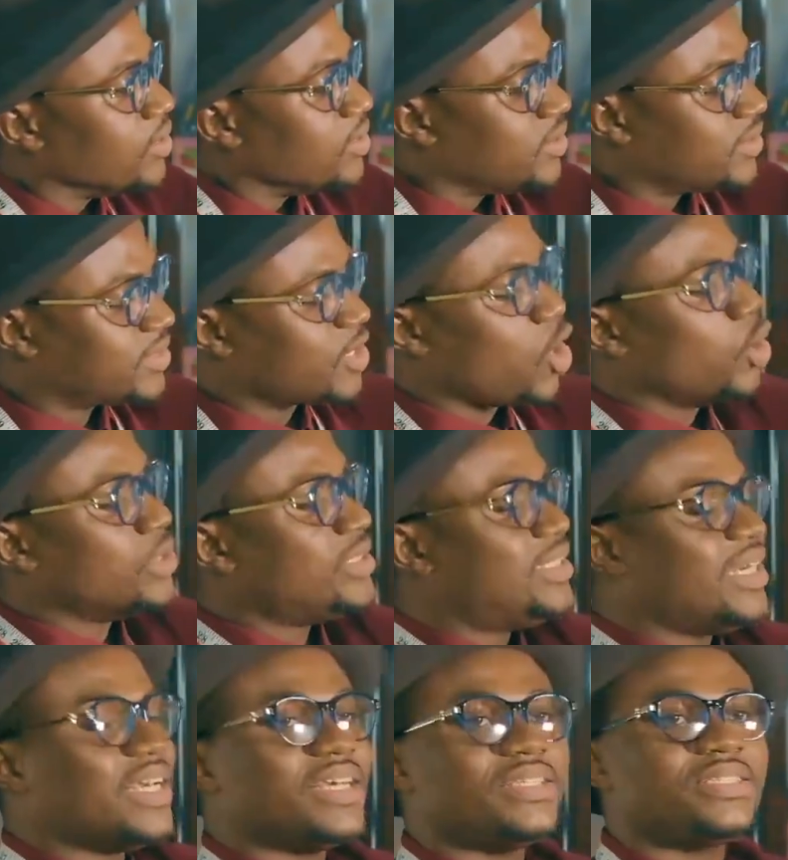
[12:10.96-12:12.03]
So
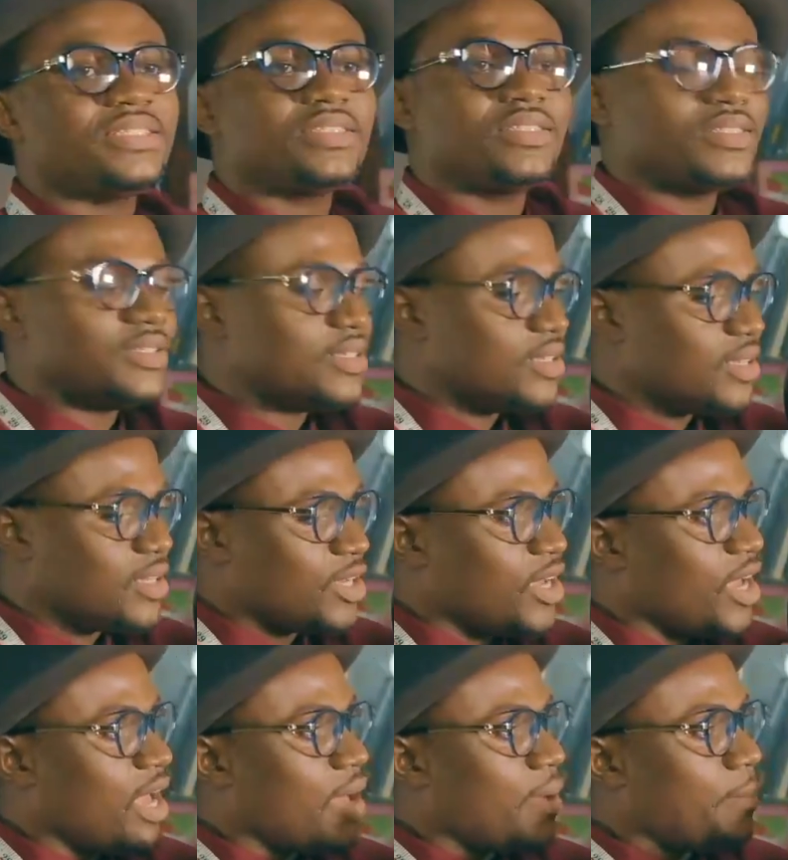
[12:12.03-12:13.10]

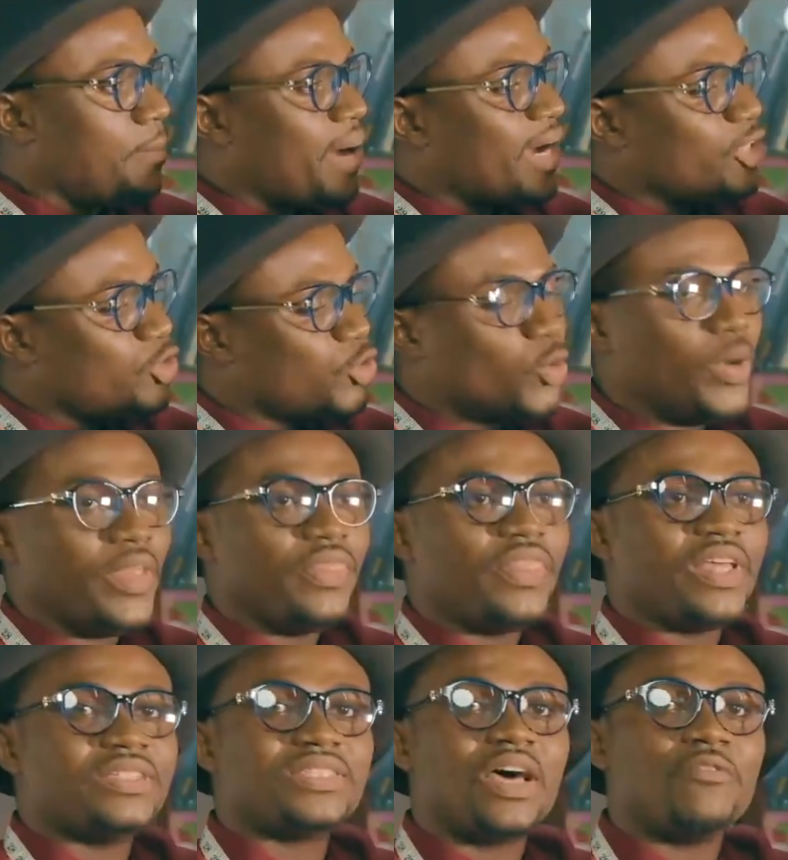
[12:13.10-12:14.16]
by doing this,